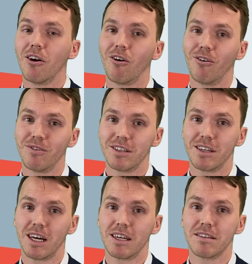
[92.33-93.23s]
or
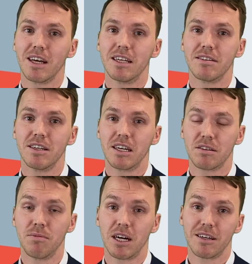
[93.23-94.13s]
visit us at
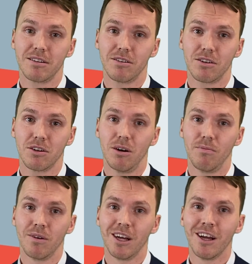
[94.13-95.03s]
crxmarkets.com.